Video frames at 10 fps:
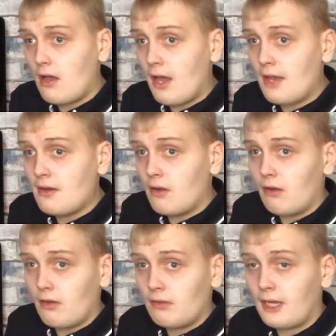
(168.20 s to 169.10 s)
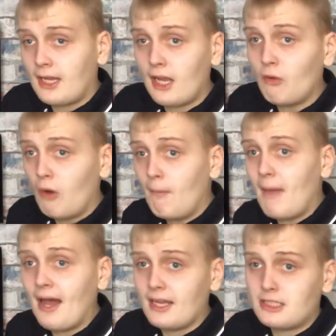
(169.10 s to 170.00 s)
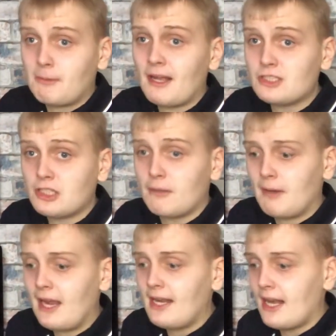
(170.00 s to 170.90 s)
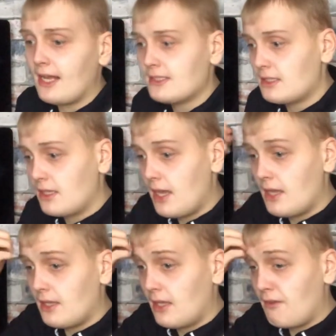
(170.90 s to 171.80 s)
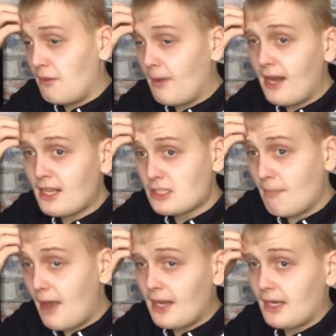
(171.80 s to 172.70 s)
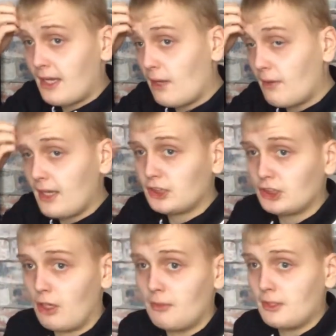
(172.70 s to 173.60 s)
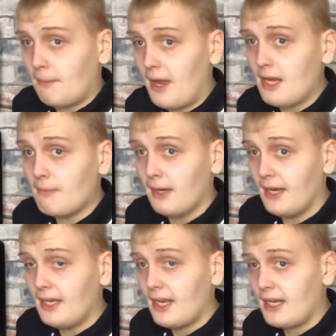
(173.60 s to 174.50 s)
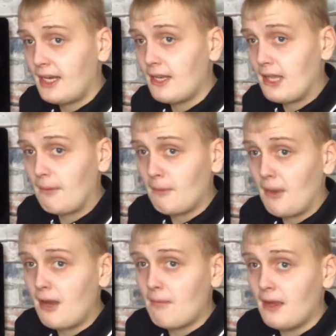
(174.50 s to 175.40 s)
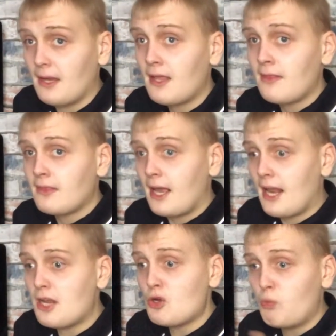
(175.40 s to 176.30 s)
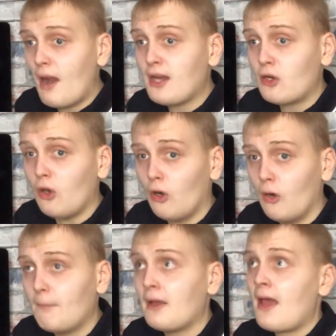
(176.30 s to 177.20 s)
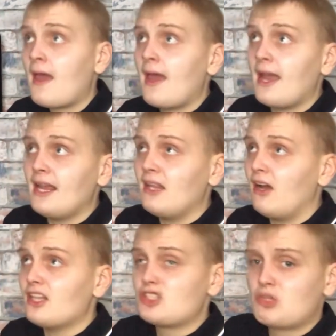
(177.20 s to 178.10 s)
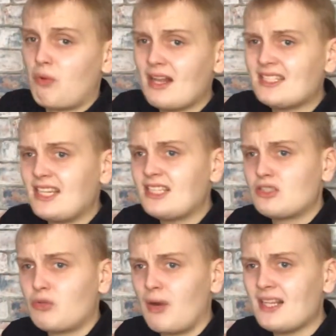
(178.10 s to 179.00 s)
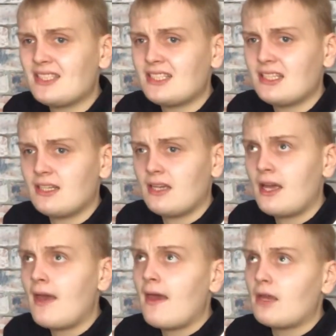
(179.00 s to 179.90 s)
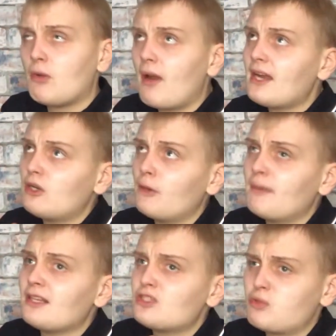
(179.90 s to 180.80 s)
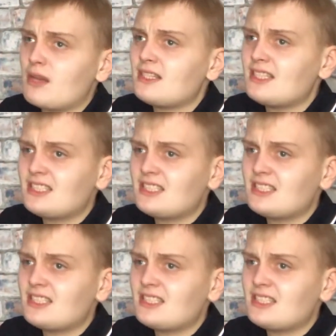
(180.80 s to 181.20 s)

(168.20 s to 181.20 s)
and the girl or man, it depends who you're playing as. Uh, if you're playing as the man, the girl gets shot with the baby, and then they kidnap the baby, and then you wake up in like twenty twenty. You wake up in twenty